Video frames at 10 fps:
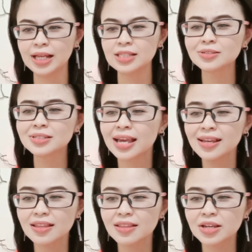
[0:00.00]
And
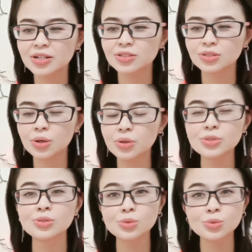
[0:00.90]
today they're so
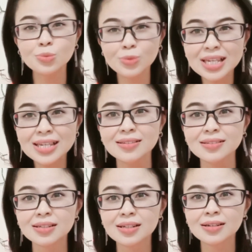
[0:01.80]
sweet